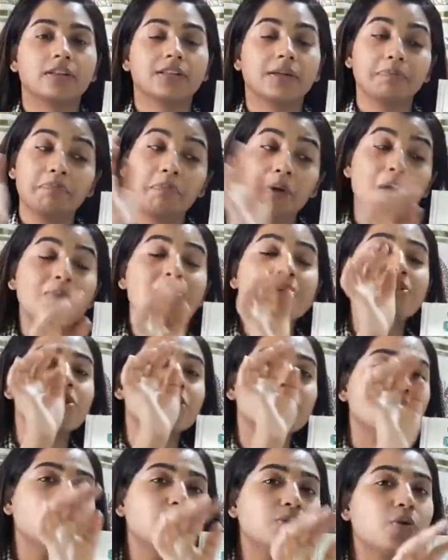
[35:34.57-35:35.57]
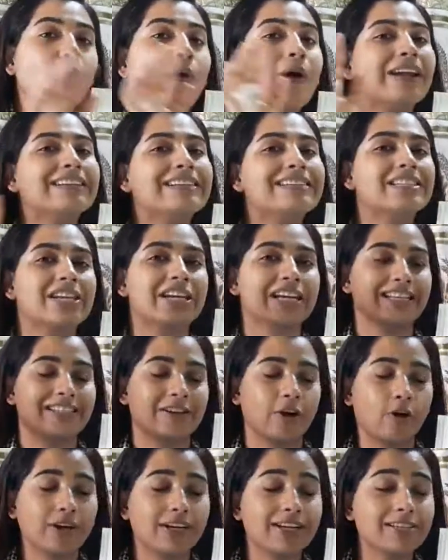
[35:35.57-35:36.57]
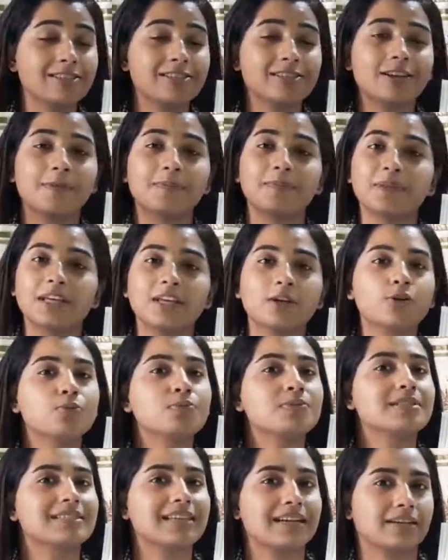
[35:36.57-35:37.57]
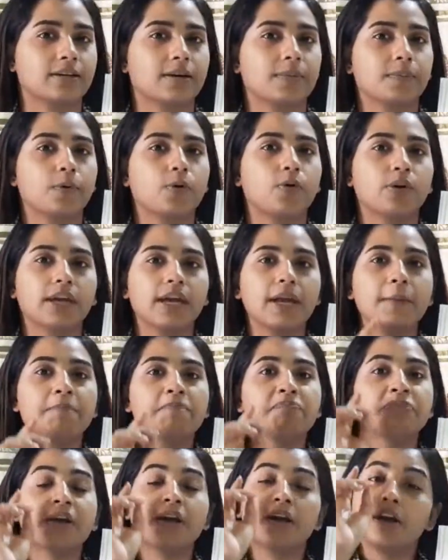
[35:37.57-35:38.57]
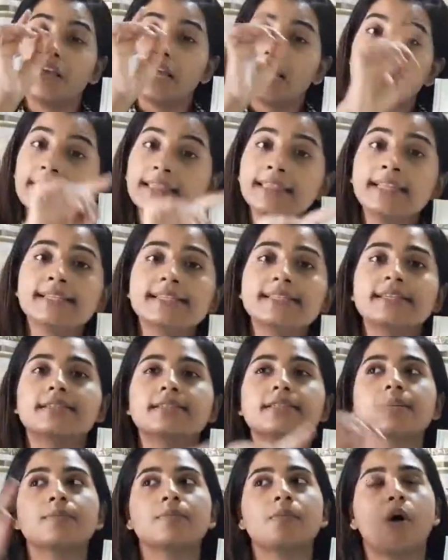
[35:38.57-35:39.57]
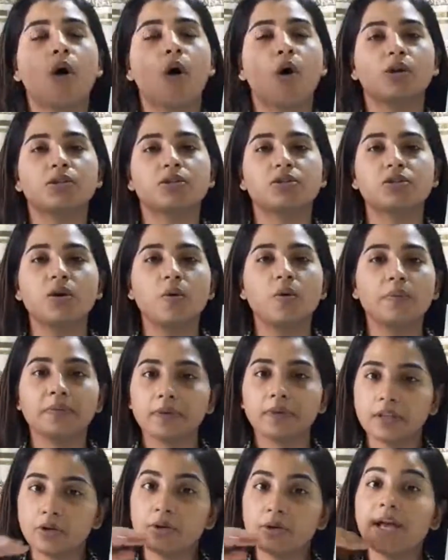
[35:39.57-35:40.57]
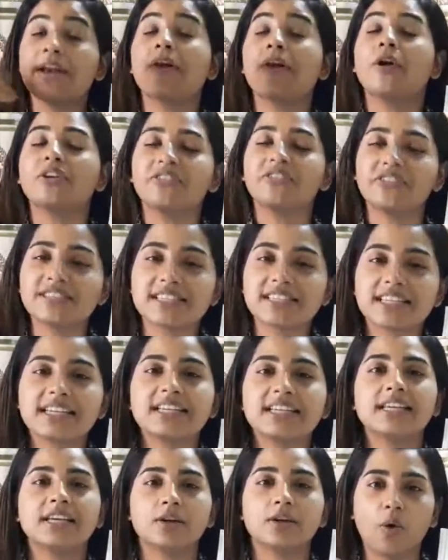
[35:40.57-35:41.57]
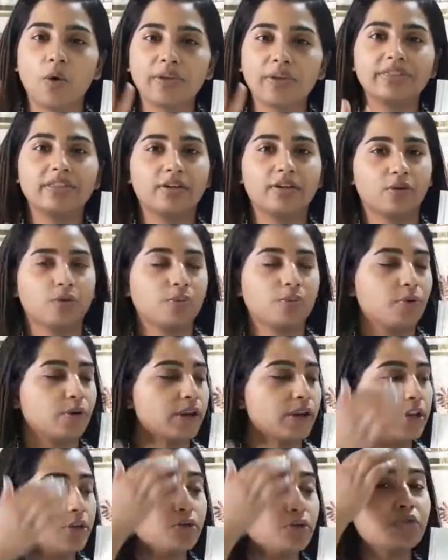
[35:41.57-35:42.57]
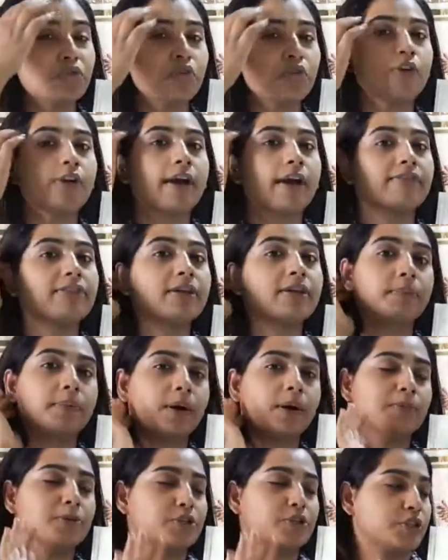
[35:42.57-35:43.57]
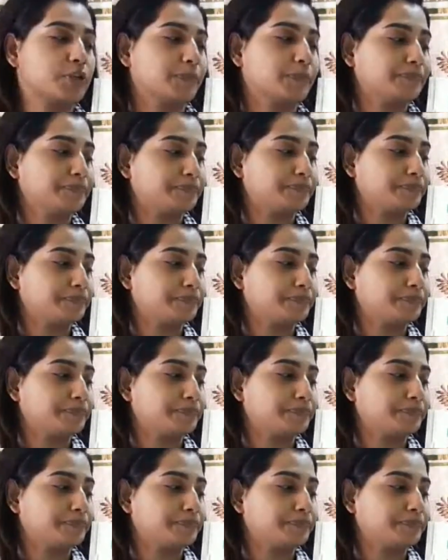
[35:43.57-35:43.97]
the permission to go and change or disturb the room setup, okay? In the system also, you cannot physically go in the room, okay? You do not have the permission.